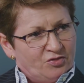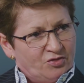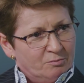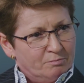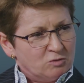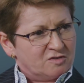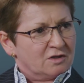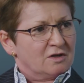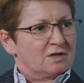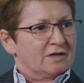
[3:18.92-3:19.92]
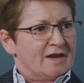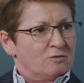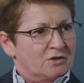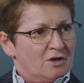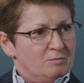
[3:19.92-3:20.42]
the most likely
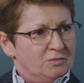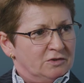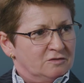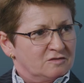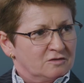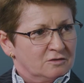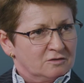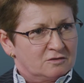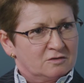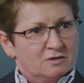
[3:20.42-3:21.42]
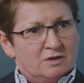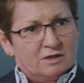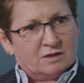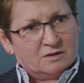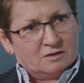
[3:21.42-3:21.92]
outcome is that
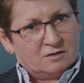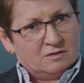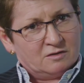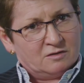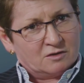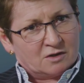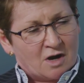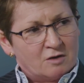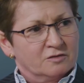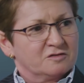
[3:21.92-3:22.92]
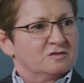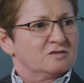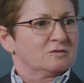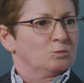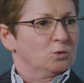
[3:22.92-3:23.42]
the current
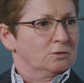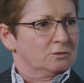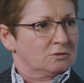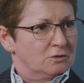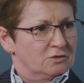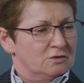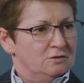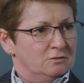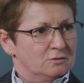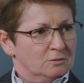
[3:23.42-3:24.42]
system will continue to